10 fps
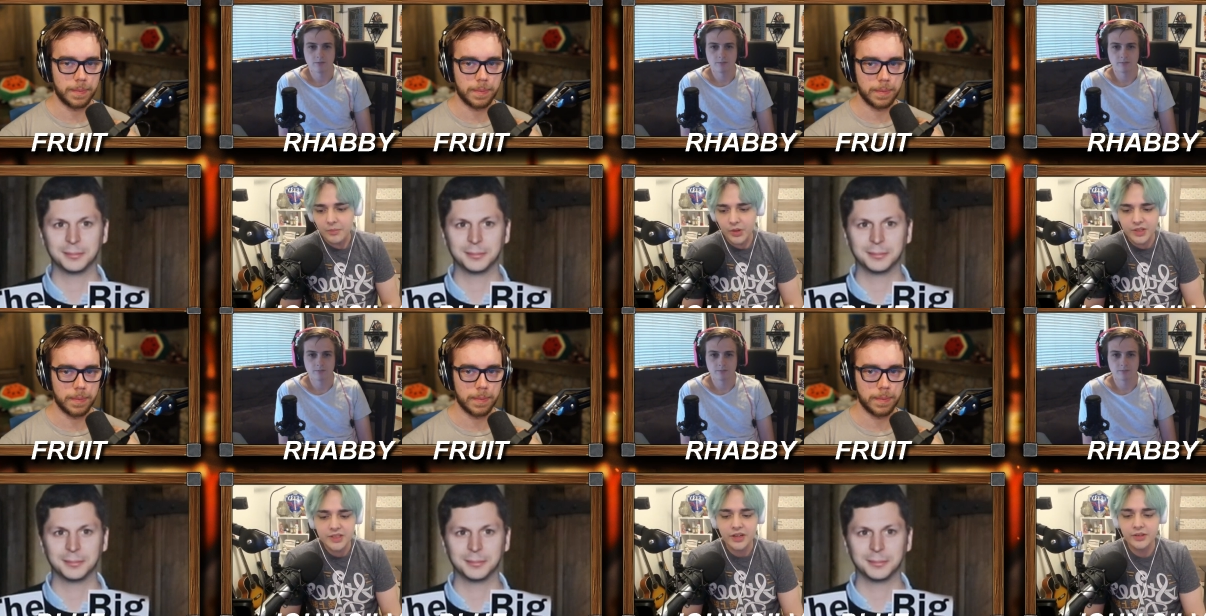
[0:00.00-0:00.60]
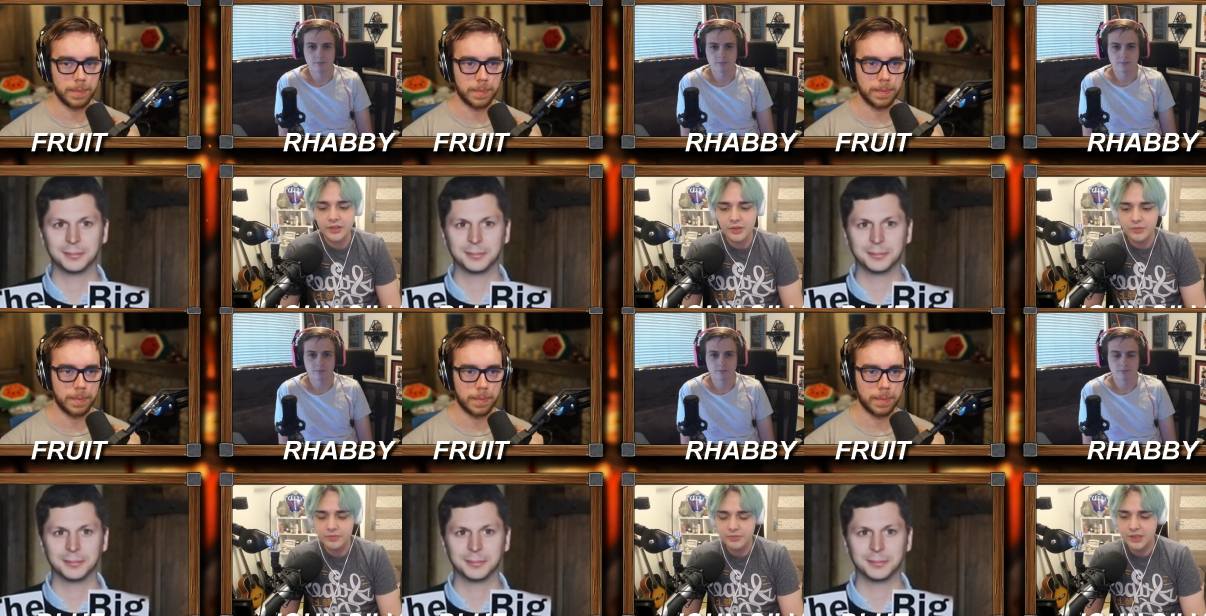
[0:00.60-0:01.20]
Speaker 1: monetarily
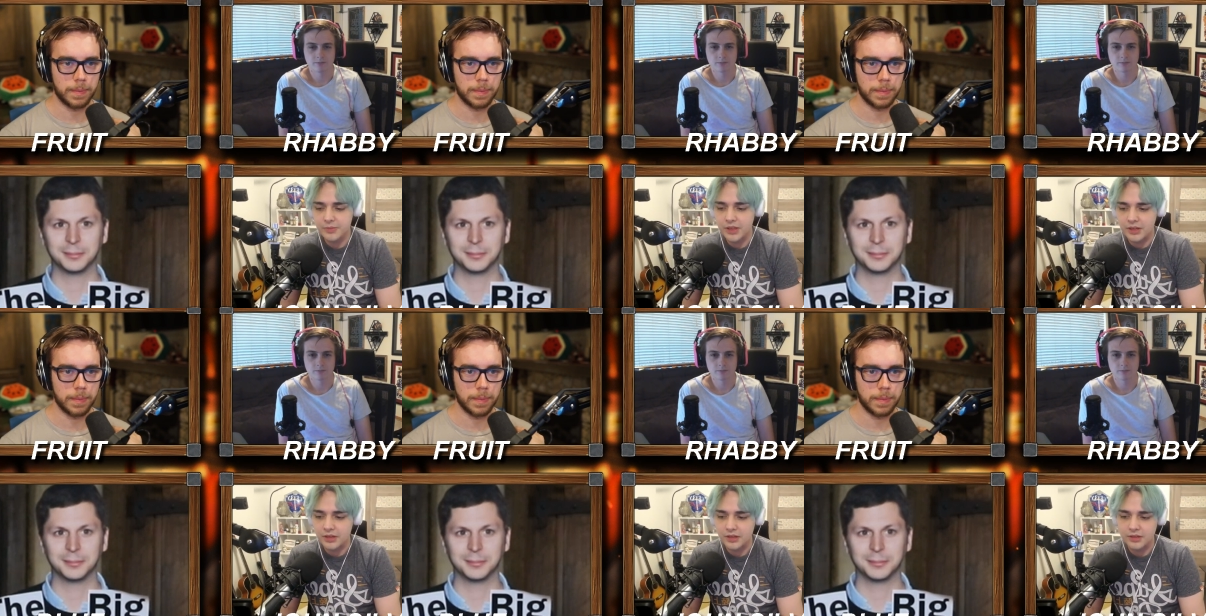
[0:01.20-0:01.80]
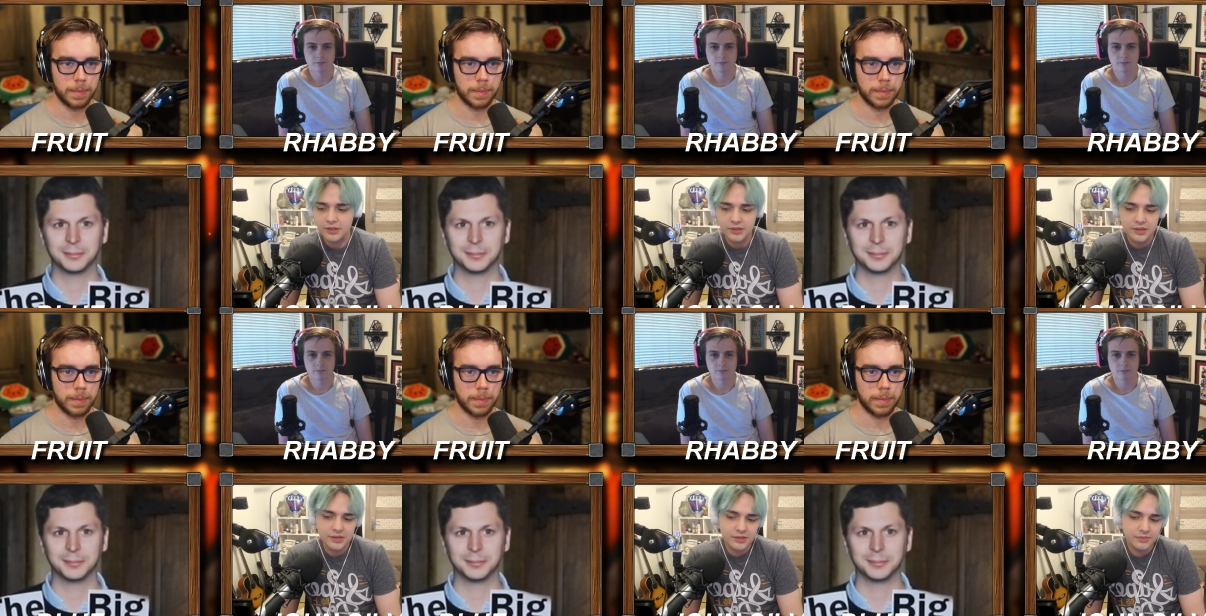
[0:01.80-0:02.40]
speaking,
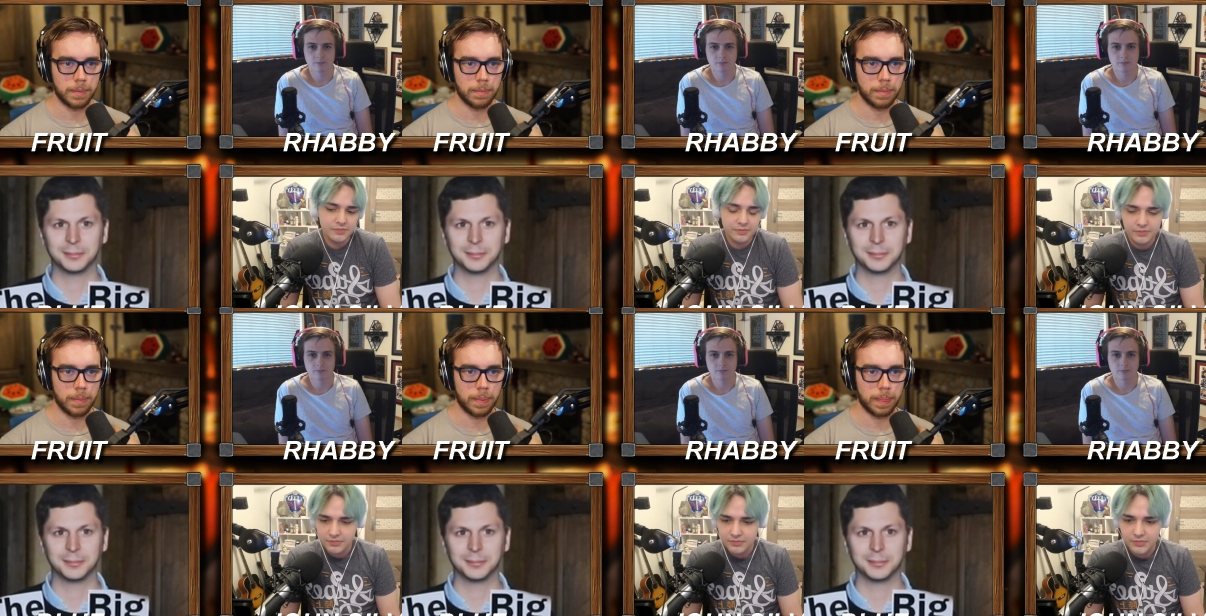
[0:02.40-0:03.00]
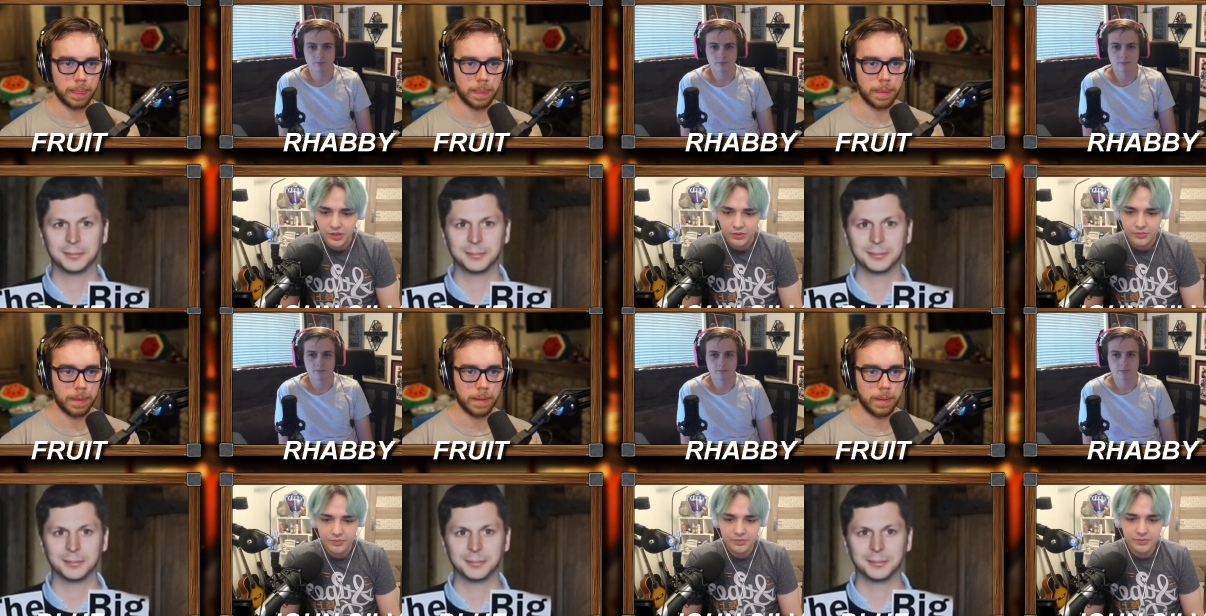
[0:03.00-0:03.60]
it's, you know,
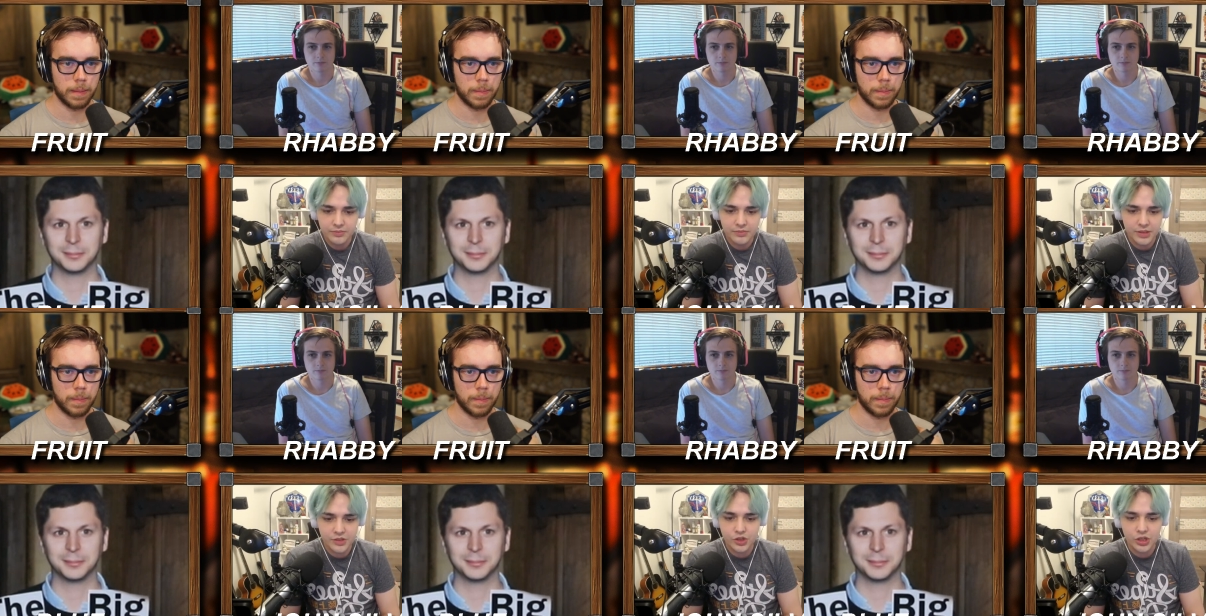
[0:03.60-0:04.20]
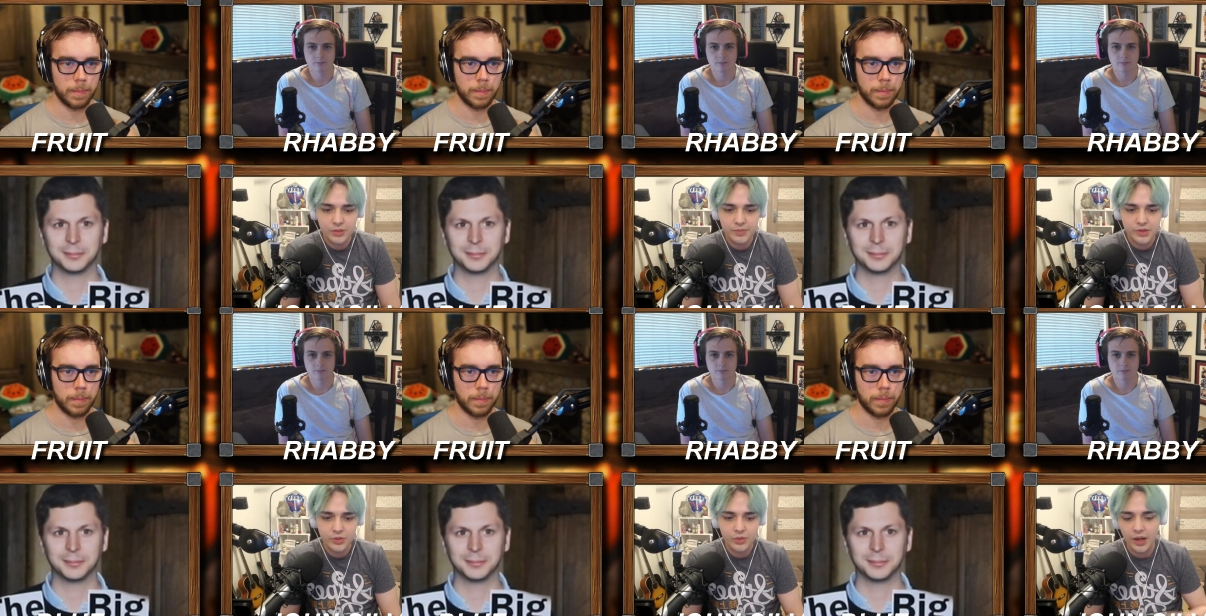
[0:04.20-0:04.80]
it's cheap.
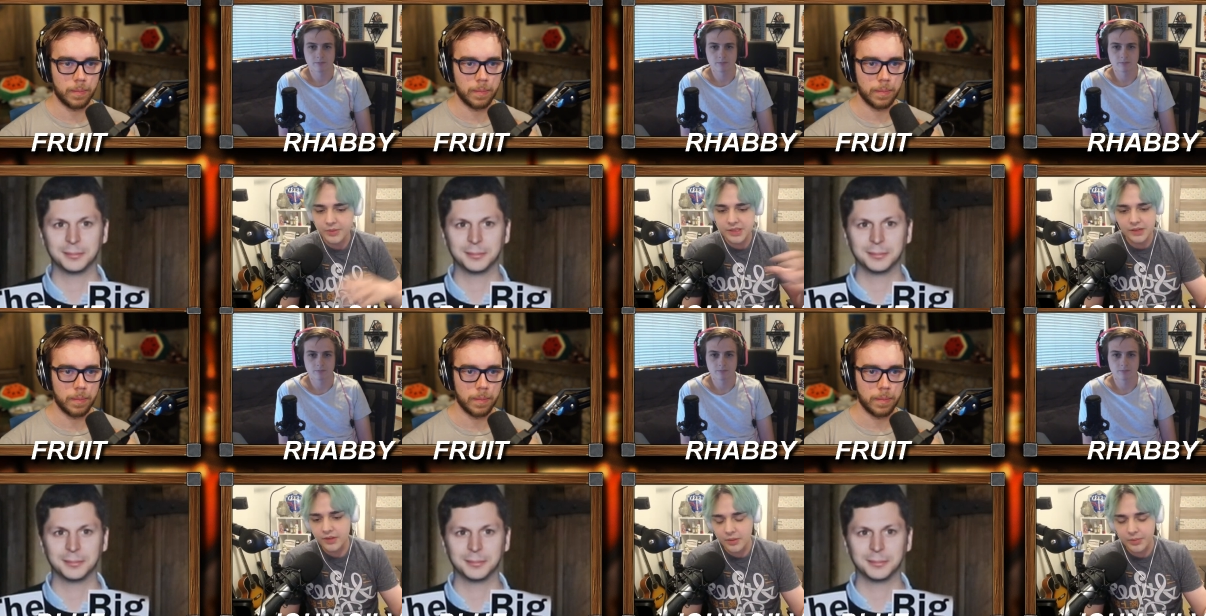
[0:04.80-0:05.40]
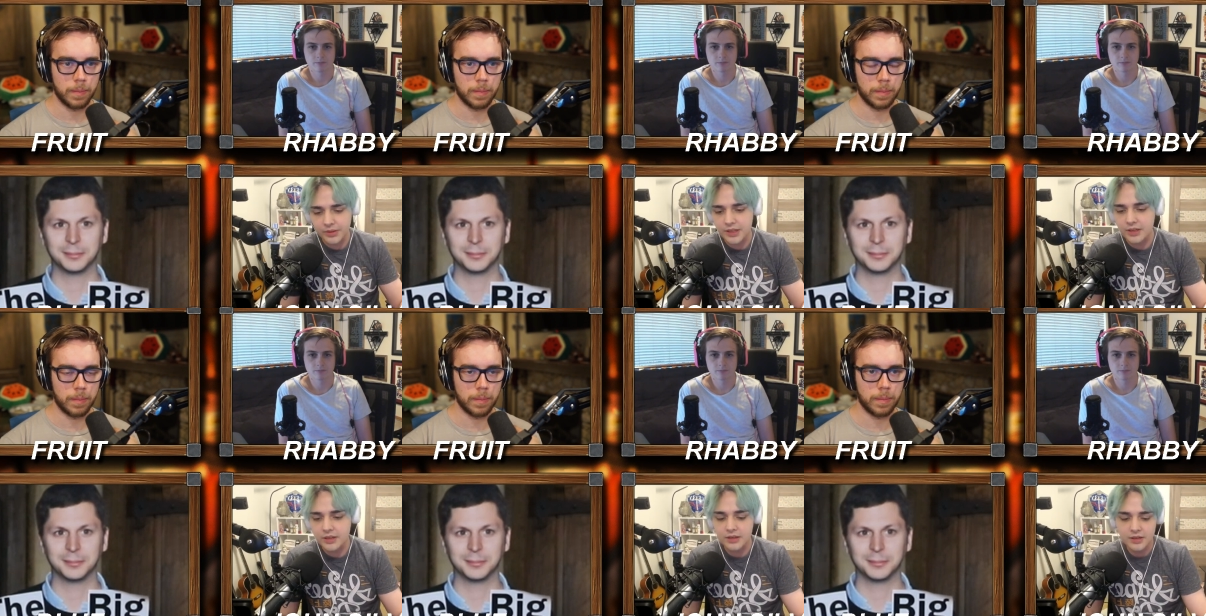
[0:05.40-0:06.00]
So I'm saving up a
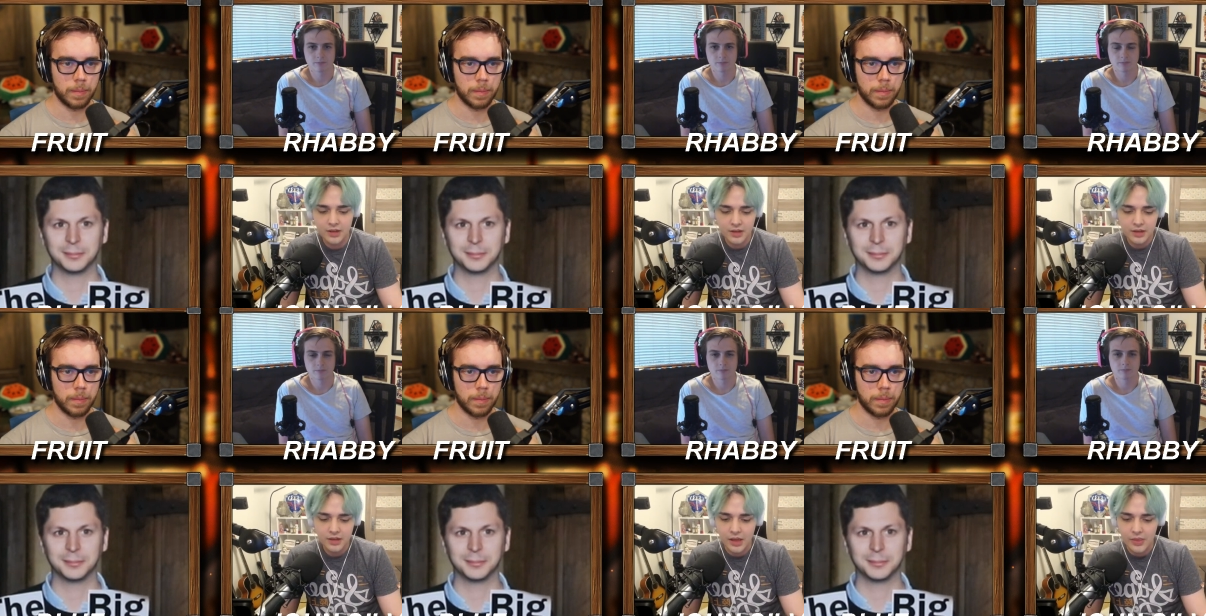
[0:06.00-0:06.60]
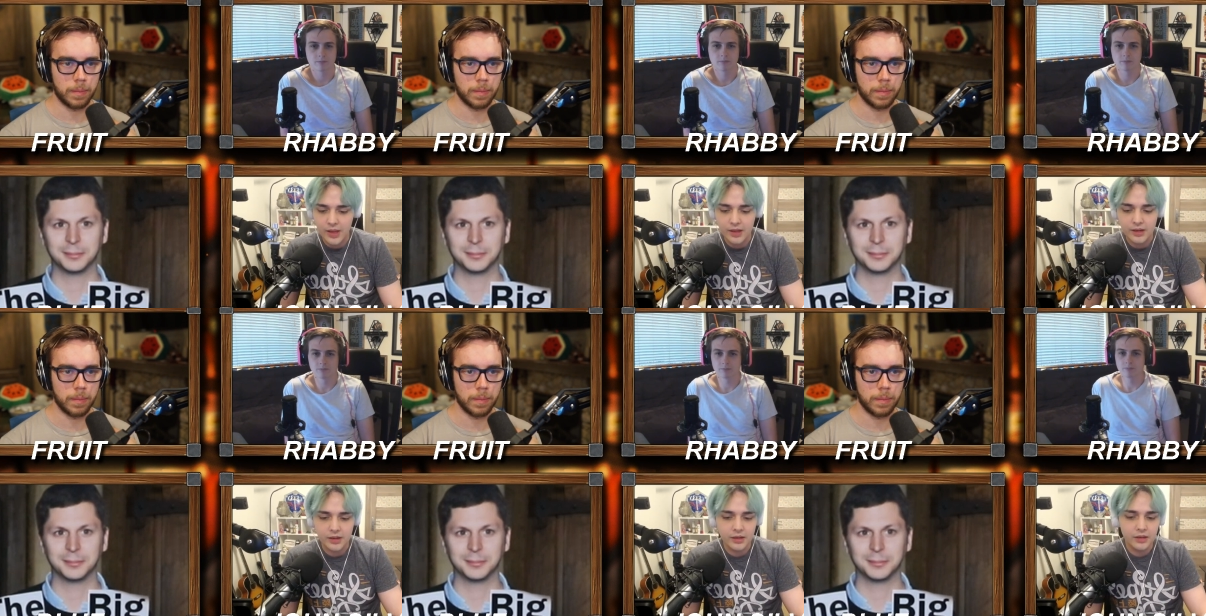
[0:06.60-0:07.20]
ton. And
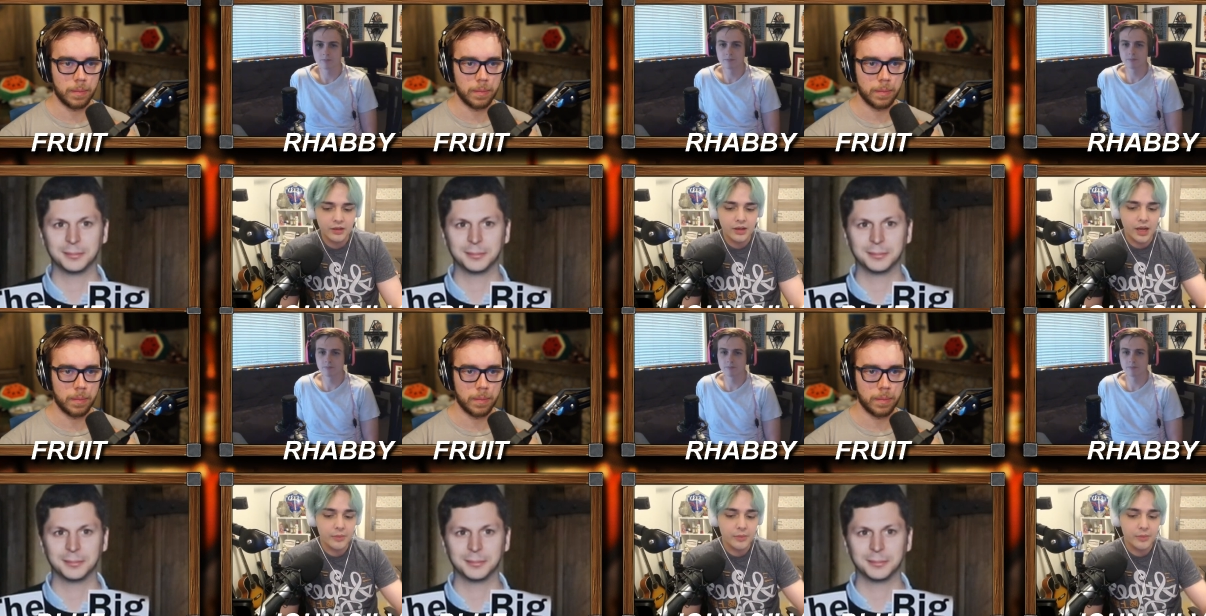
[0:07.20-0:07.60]
then I'm